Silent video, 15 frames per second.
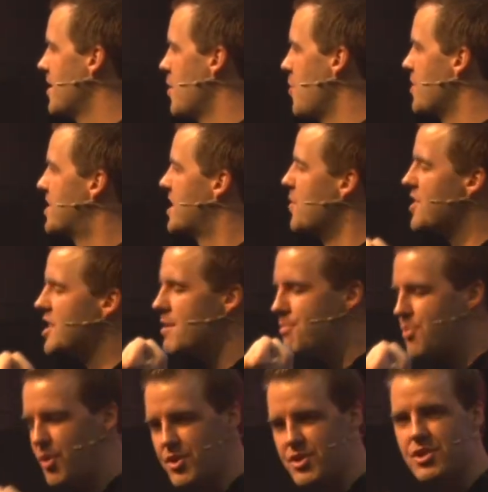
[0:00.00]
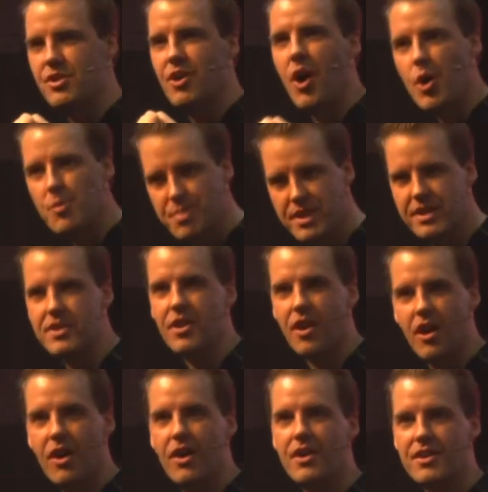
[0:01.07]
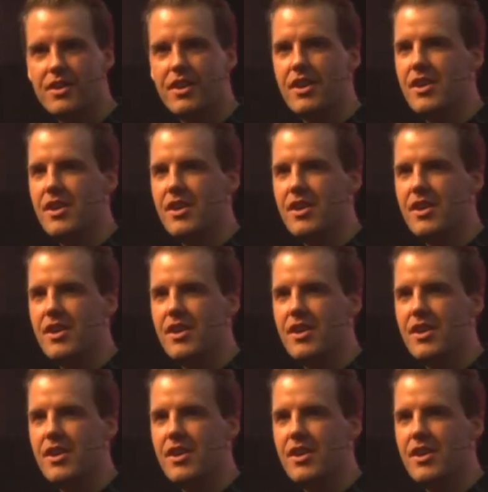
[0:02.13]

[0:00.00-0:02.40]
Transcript: Well, see, when you put your hope in God,